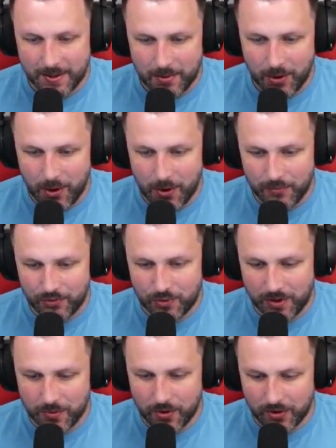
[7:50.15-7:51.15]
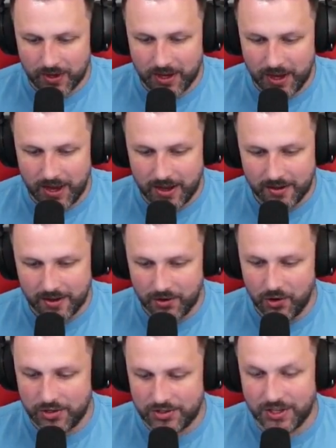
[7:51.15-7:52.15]
Oh, it's 21k. I
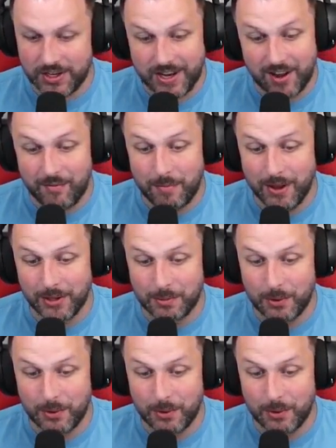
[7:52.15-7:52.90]
know it's the dev build,